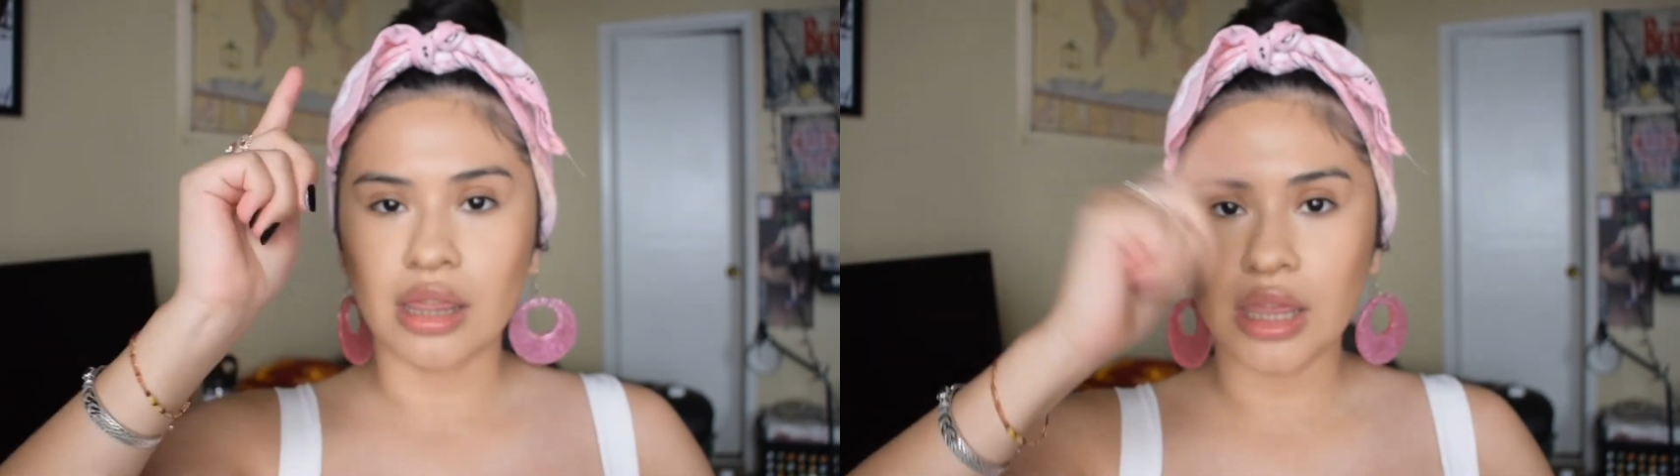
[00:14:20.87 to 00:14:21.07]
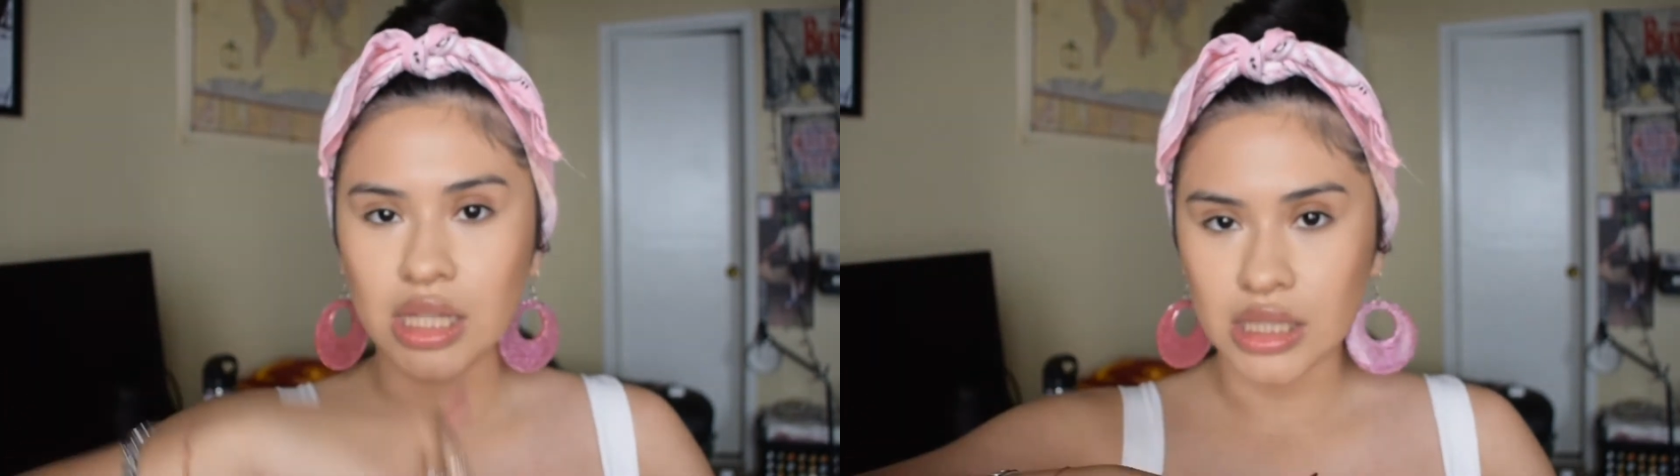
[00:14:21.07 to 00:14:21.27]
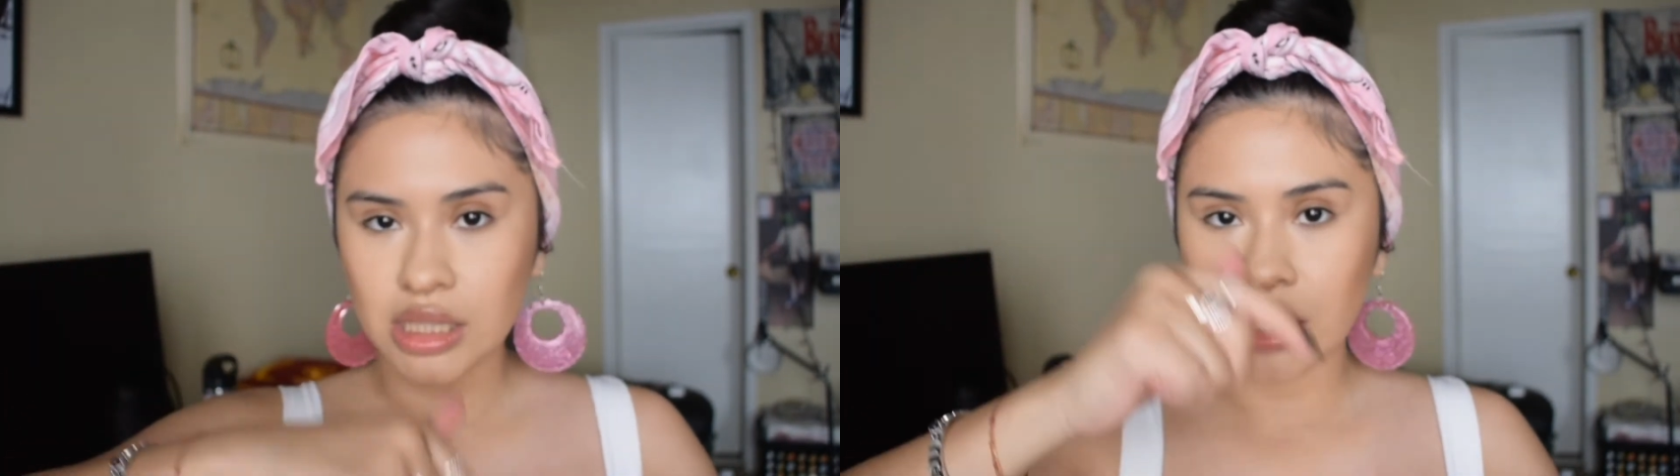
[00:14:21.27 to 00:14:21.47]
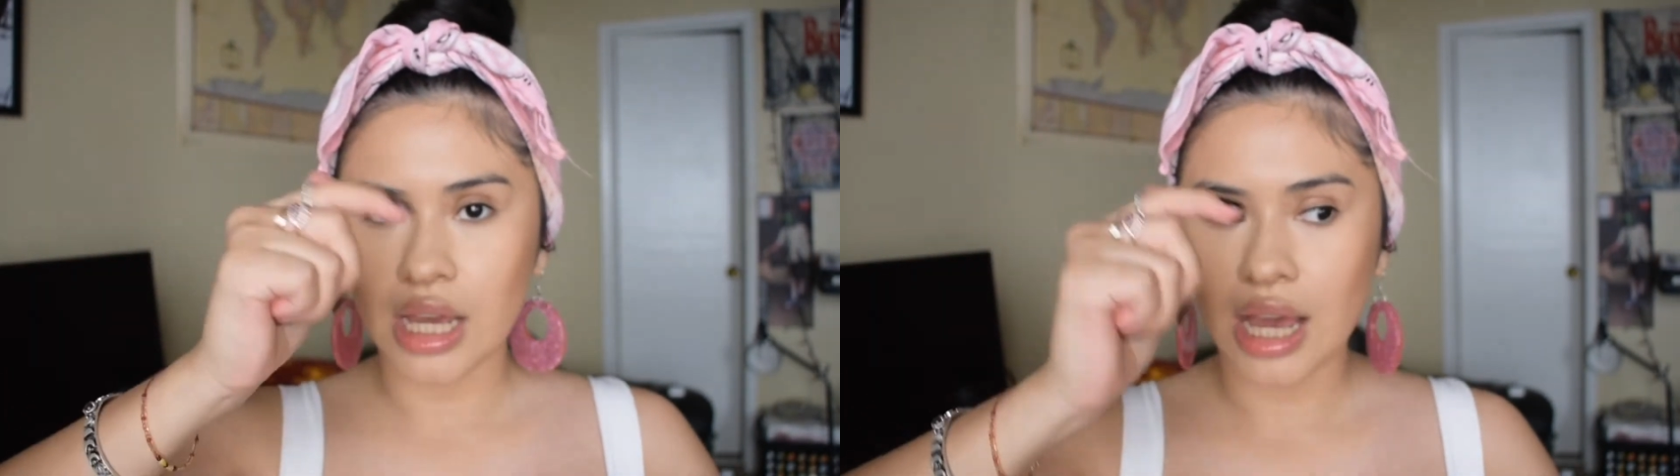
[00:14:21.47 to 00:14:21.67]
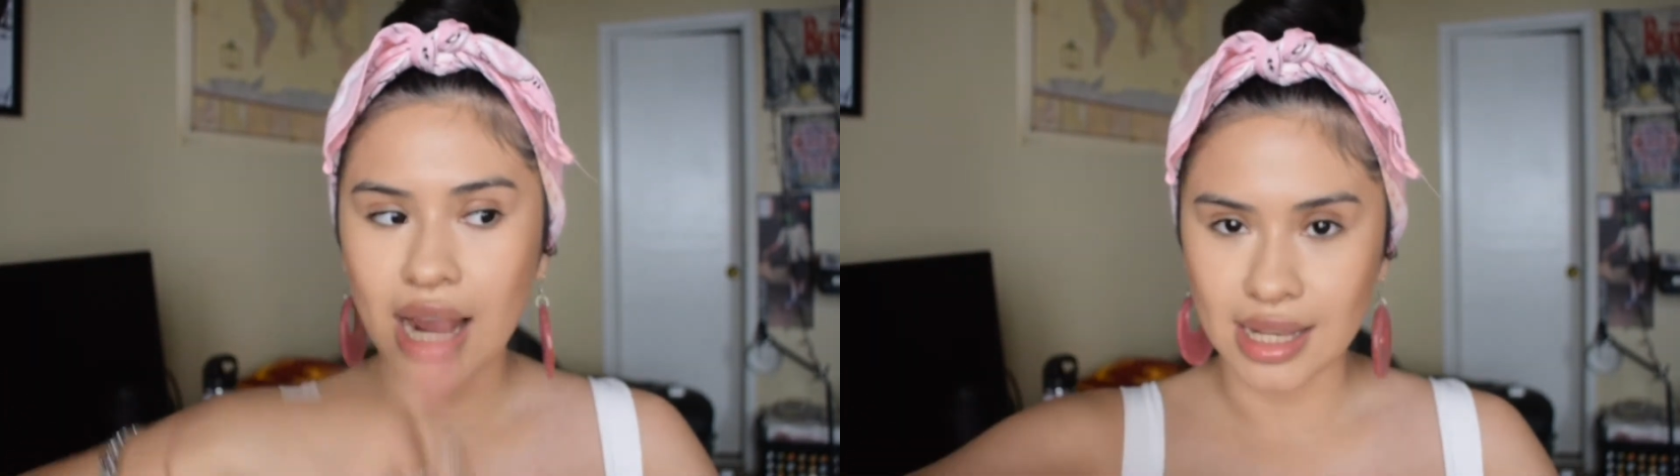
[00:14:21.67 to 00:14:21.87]
this
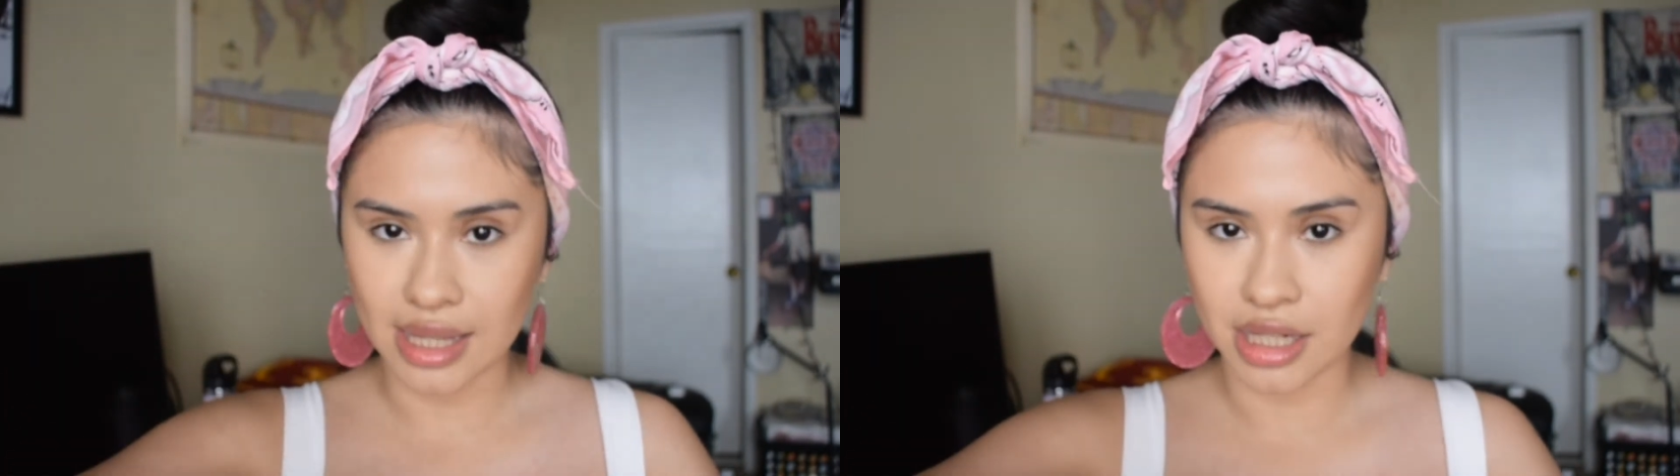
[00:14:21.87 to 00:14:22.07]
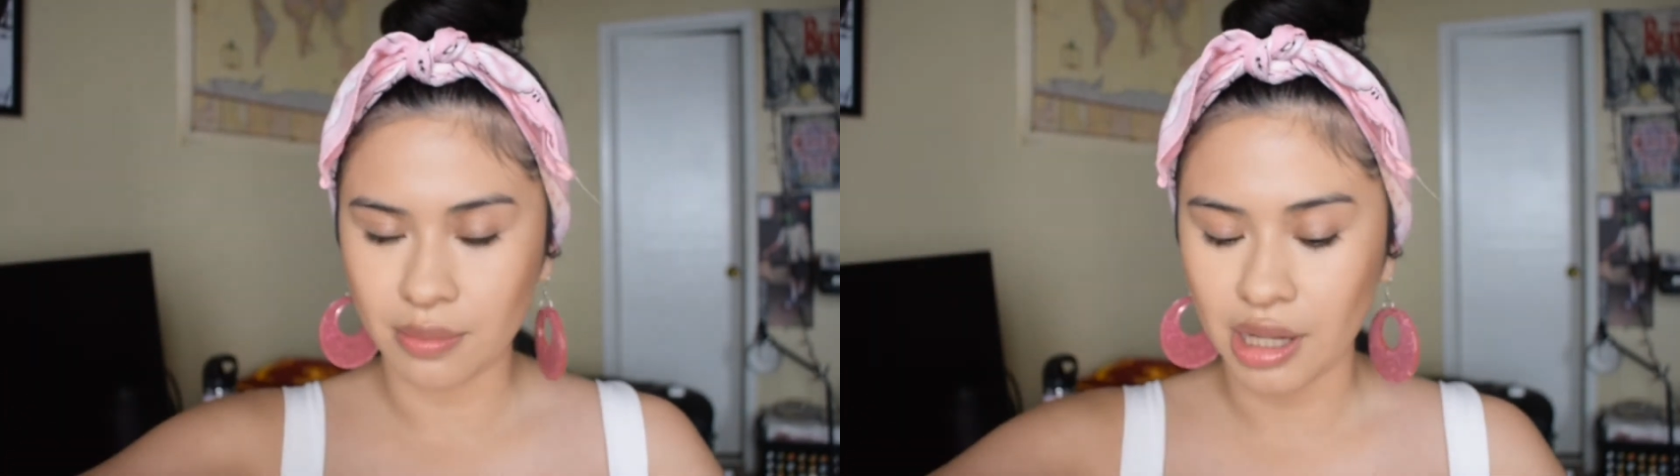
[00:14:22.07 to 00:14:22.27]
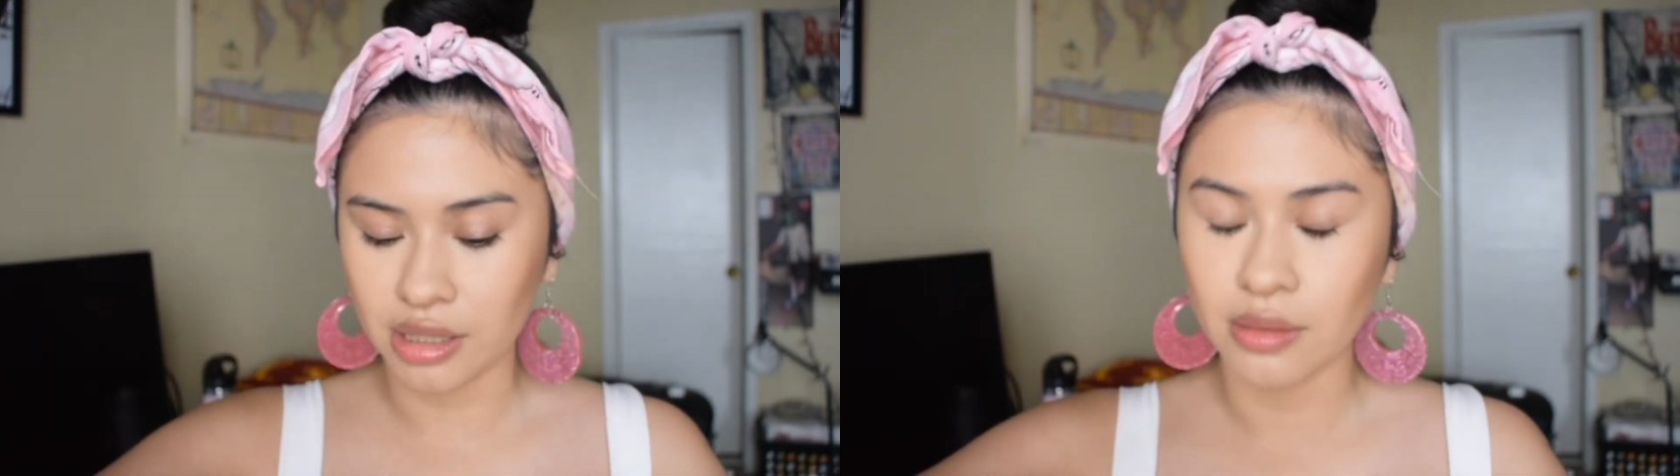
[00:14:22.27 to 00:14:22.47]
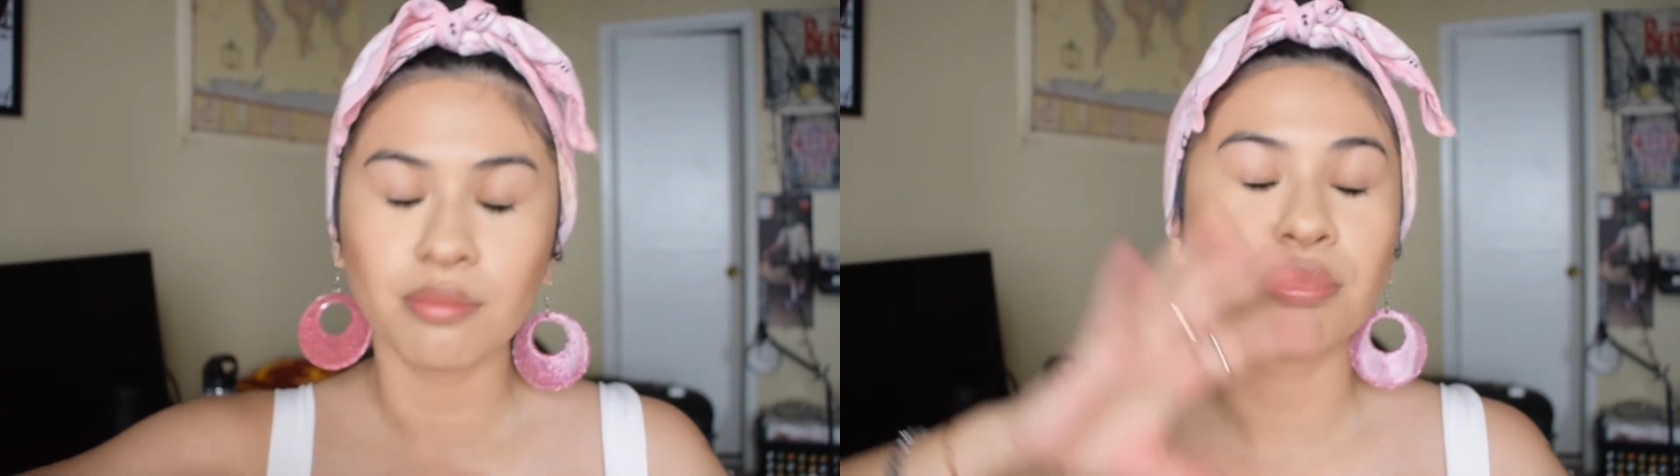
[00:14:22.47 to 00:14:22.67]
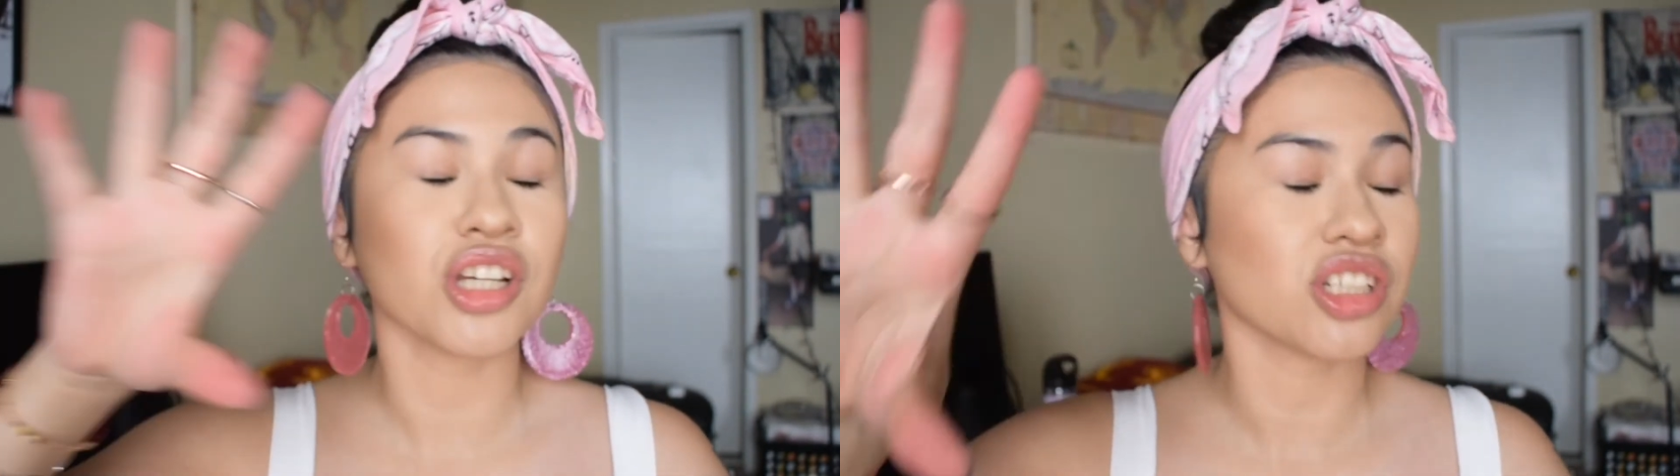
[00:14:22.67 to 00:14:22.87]
highlighting palette,
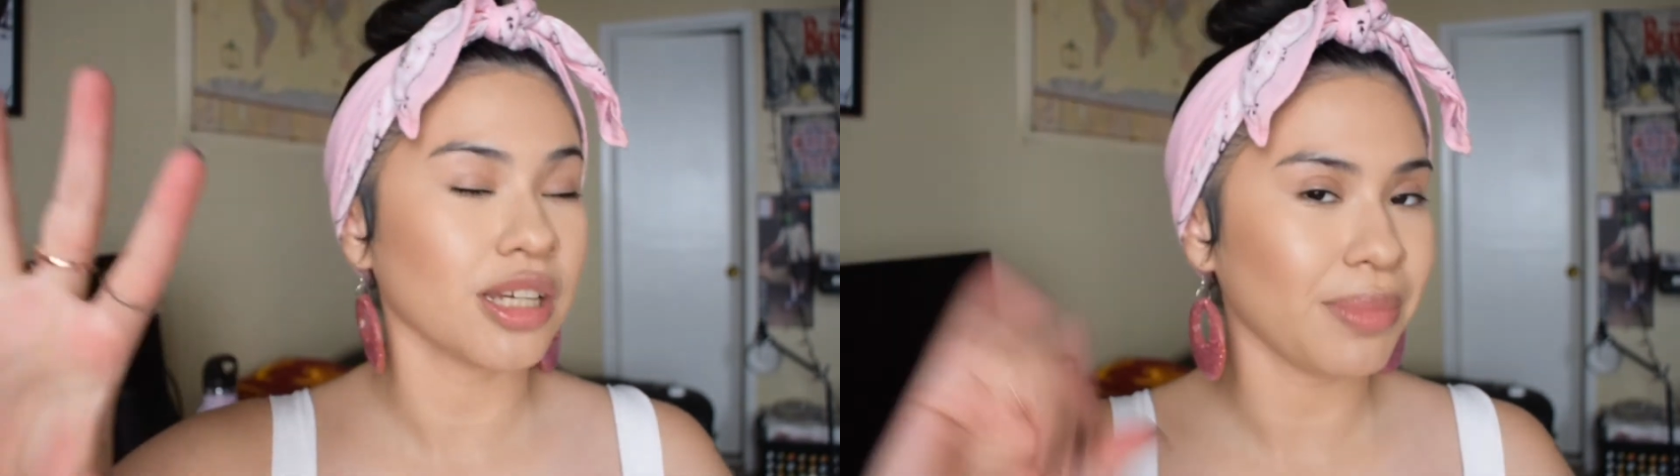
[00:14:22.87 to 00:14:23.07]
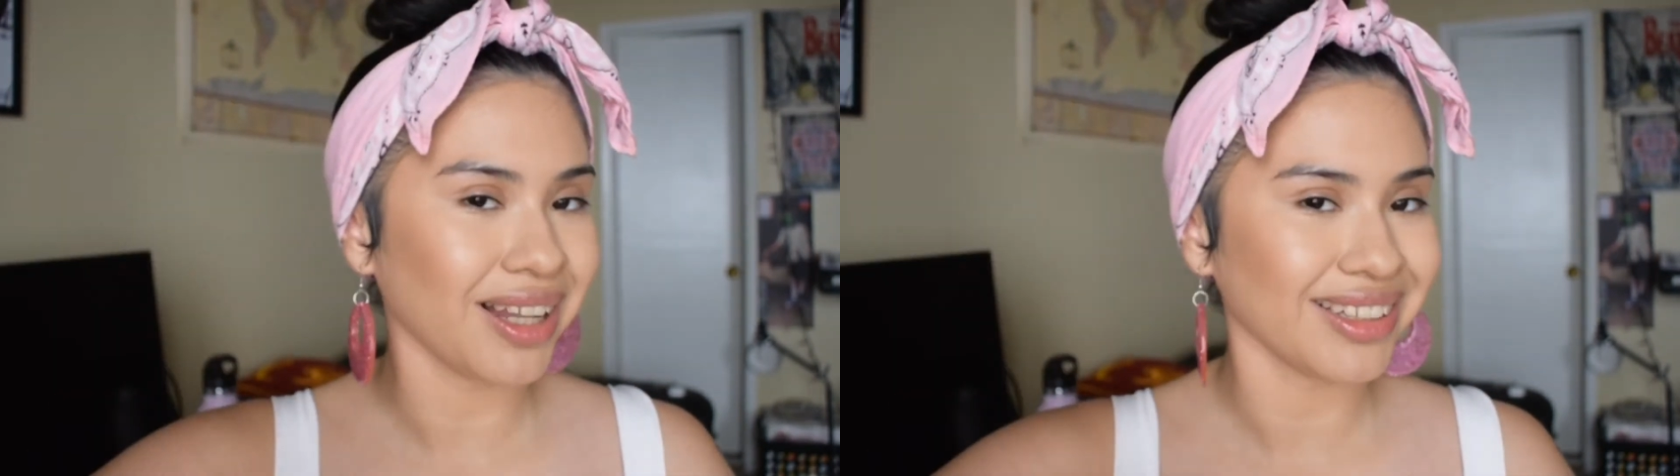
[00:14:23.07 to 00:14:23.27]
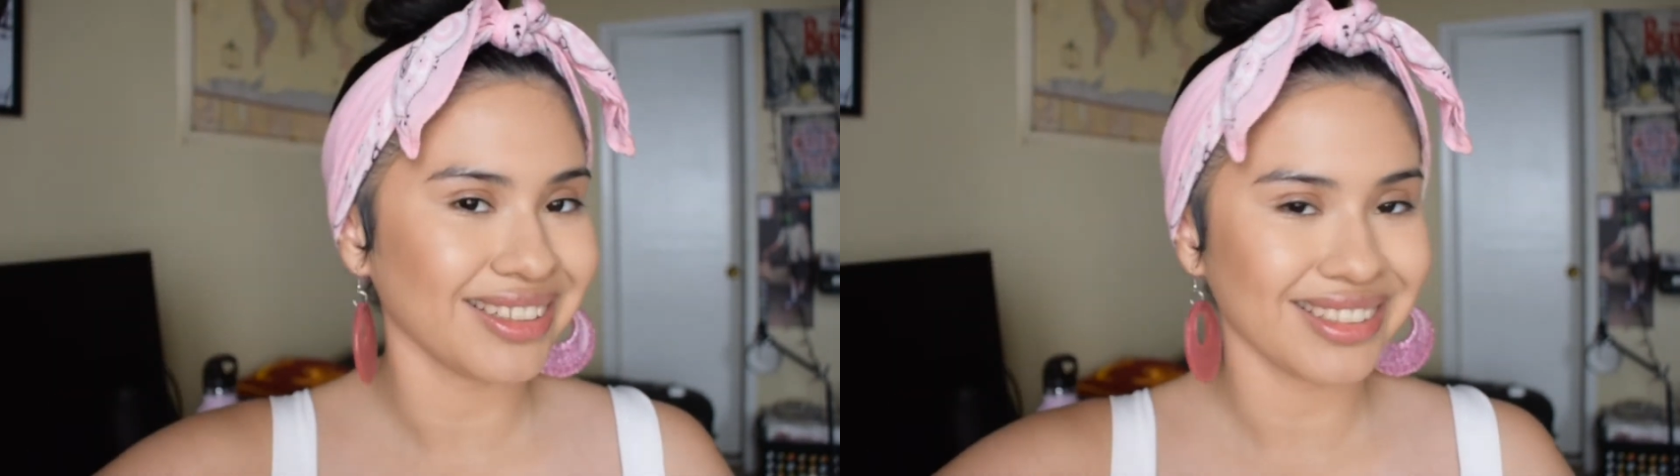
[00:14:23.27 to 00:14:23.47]
blush light palette.